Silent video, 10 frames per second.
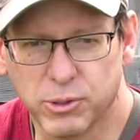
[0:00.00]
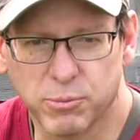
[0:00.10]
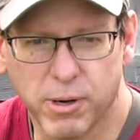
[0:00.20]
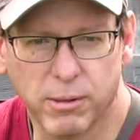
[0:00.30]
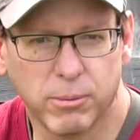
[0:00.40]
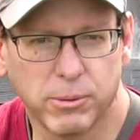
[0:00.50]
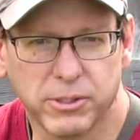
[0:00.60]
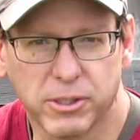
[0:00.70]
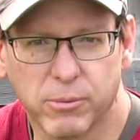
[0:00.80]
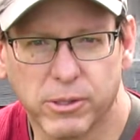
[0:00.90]
Was probably
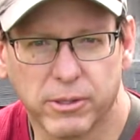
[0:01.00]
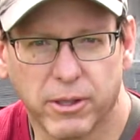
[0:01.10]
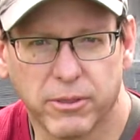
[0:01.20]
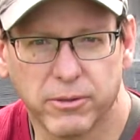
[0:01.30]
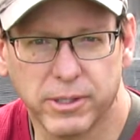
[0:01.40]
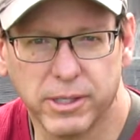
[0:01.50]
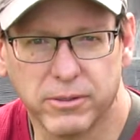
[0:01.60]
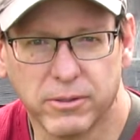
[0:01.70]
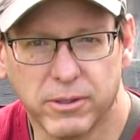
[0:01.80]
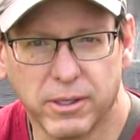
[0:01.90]
somewhere in the
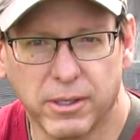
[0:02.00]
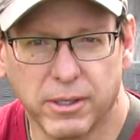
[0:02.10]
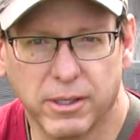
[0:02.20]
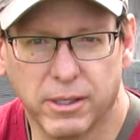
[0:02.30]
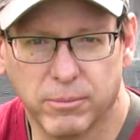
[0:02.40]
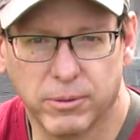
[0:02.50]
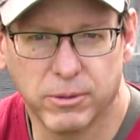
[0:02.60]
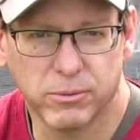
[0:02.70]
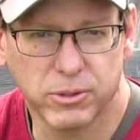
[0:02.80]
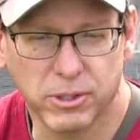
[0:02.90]
30s.
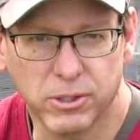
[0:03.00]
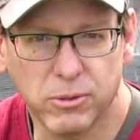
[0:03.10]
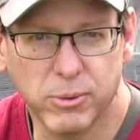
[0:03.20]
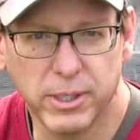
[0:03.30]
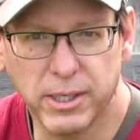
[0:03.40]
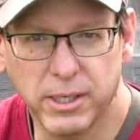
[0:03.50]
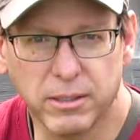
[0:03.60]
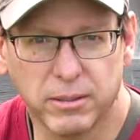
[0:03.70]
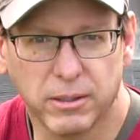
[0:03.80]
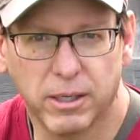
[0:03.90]
It was a little windy,
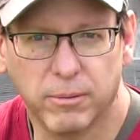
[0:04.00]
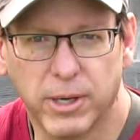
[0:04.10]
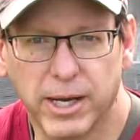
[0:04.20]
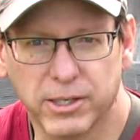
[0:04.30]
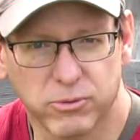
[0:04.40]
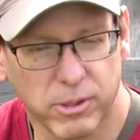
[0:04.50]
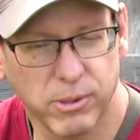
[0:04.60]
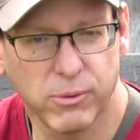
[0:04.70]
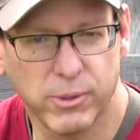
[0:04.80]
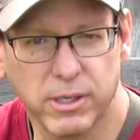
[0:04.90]
not
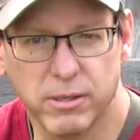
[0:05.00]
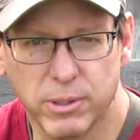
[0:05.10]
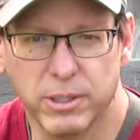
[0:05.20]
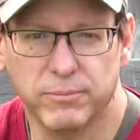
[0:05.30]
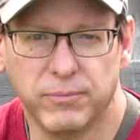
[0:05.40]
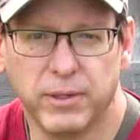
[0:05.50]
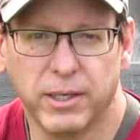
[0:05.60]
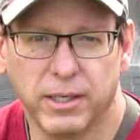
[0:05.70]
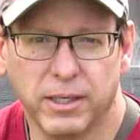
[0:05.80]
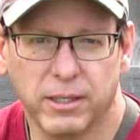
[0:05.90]
extremely windy, but
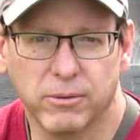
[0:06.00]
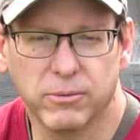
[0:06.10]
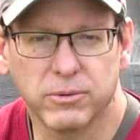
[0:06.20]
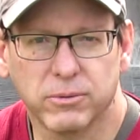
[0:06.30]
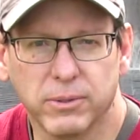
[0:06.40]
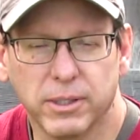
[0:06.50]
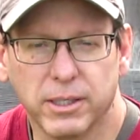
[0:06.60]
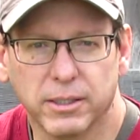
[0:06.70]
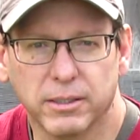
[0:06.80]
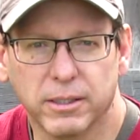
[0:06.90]
it was
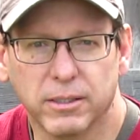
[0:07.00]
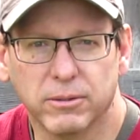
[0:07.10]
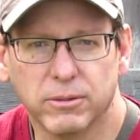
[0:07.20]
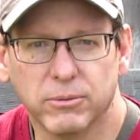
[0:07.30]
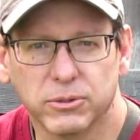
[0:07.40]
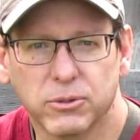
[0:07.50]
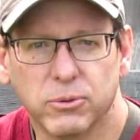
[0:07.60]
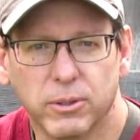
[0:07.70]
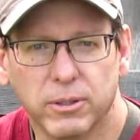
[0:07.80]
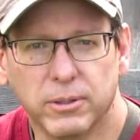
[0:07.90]
windy, you know, it was
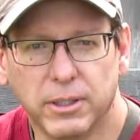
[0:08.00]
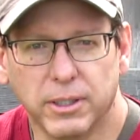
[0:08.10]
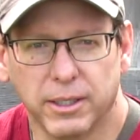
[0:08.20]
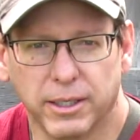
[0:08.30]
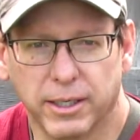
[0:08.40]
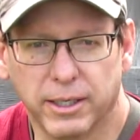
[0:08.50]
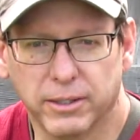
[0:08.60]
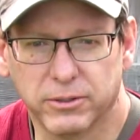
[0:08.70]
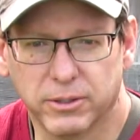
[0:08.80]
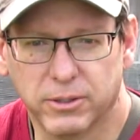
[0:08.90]
cool.
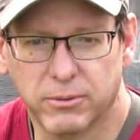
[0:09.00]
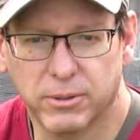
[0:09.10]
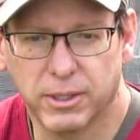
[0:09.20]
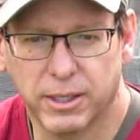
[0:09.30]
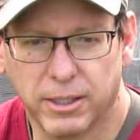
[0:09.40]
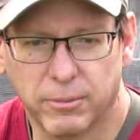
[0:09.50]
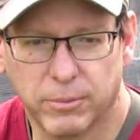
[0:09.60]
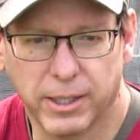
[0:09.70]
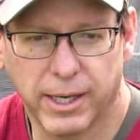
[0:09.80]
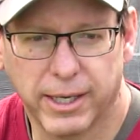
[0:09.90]
And so
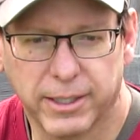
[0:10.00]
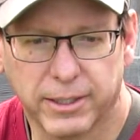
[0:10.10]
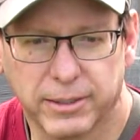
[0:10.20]
I had